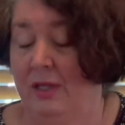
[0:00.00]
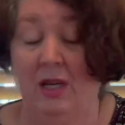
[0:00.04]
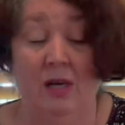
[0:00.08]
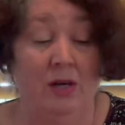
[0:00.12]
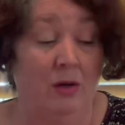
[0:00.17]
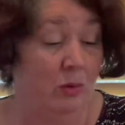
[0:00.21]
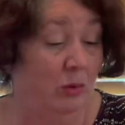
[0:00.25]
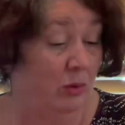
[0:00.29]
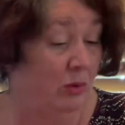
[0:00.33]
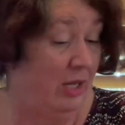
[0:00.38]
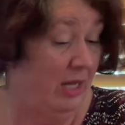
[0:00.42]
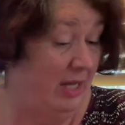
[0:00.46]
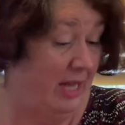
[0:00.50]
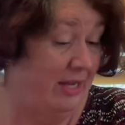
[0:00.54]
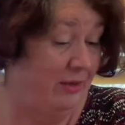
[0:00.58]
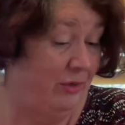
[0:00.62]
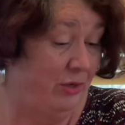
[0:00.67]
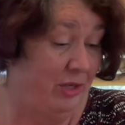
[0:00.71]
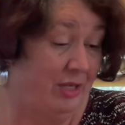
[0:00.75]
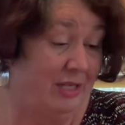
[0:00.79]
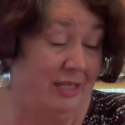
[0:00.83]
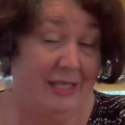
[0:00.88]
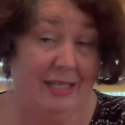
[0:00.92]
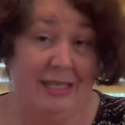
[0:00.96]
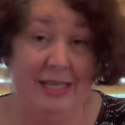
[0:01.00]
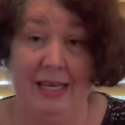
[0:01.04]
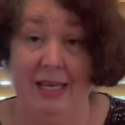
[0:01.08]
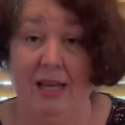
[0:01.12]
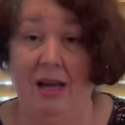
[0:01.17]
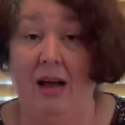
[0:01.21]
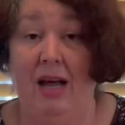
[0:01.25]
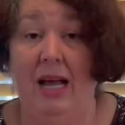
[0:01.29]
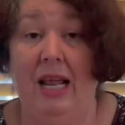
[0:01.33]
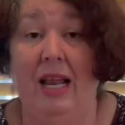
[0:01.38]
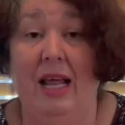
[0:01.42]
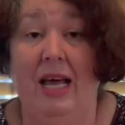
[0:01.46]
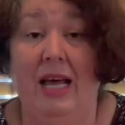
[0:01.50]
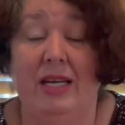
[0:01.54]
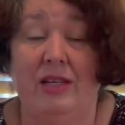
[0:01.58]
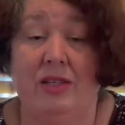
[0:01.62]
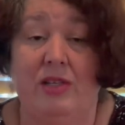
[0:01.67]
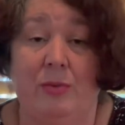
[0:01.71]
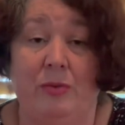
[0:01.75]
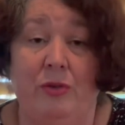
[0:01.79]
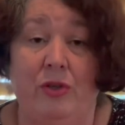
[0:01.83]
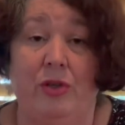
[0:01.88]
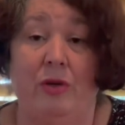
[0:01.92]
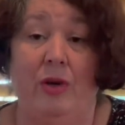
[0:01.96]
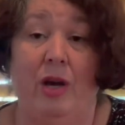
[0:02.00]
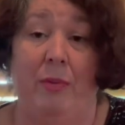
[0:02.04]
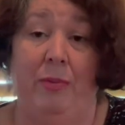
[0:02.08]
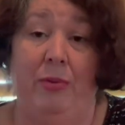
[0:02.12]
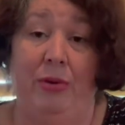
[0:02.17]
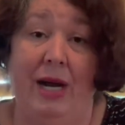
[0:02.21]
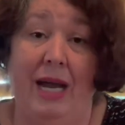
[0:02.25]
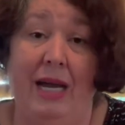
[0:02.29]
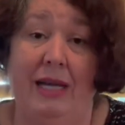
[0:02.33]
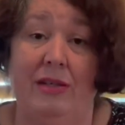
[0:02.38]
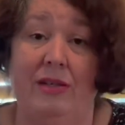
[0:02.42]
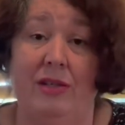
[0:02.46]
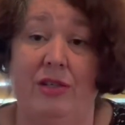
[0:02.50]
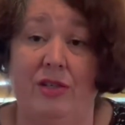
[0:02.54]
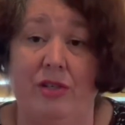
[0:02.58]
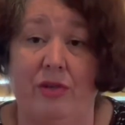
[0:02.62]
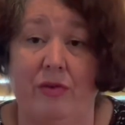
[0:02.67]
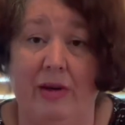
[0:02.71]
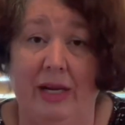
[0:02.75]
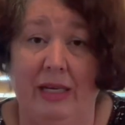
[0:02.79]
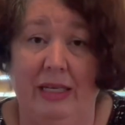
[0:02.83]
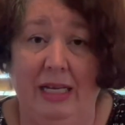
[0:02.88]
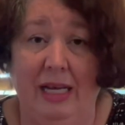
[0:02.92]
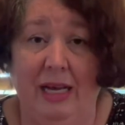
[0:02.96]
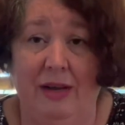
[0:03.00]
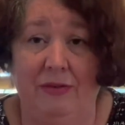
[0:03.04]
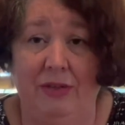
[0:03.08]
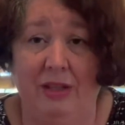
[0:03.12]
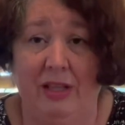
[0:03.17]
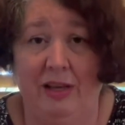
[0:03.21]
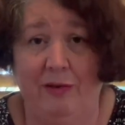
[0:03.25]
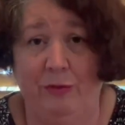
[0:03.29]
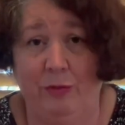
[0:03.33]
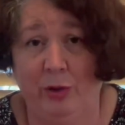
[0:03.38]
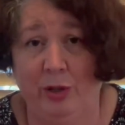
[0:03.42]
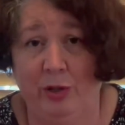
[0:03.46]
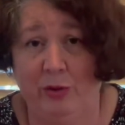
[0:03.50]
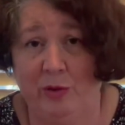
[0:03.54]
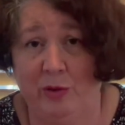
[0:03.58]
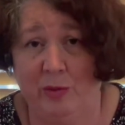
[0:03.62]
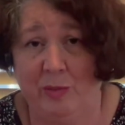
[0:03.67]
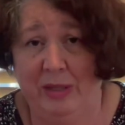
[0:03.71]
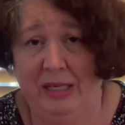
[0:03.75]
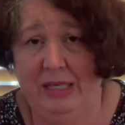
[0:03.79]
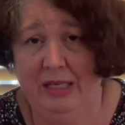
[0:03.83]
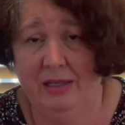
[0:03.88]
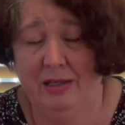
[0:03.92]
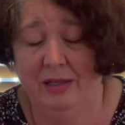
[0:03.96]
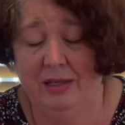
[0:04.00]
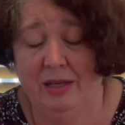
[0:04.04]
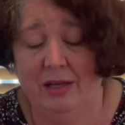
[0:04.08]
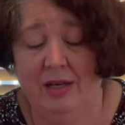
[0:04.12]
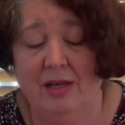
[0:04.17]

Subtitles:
Well, as you can see, I like to do a practice directly after they've worked with me.